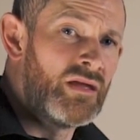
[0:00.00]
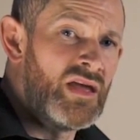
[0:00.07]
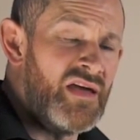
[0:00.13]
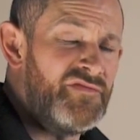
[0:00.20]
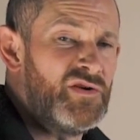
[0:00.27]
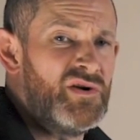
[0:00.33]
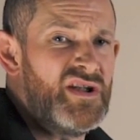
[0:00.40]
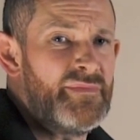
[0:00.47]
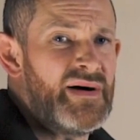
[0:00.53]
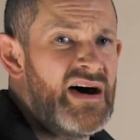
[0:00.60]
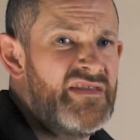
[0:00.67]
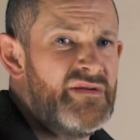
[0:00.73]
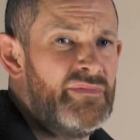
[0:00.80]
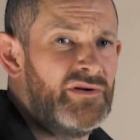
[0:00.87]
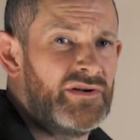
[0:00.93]
If you want to
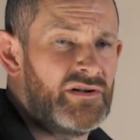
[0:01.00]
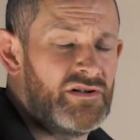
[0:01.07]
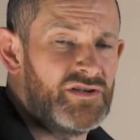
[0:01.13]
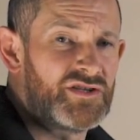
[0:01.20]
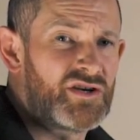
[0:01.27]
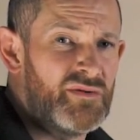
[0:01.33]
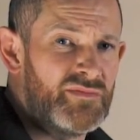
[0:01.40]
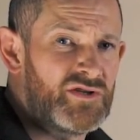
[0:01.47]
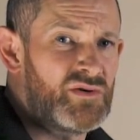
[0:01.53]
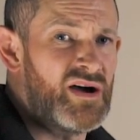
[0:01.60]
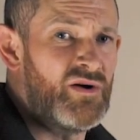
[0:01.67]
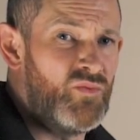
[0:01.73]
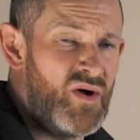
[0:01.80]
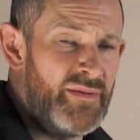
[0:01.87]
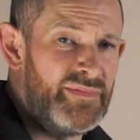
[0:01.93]
buy the bundles, come to
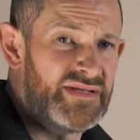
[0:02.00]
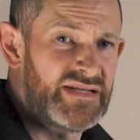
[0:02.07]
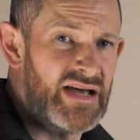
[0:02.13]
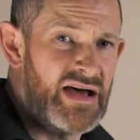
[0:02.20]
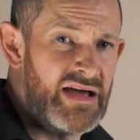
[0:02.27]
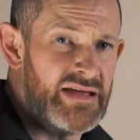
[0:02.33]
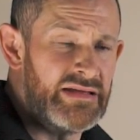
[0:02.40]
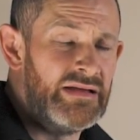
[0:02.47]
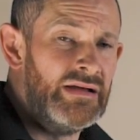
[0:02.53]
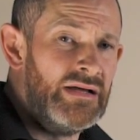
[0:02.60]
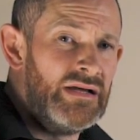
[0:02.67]
our website,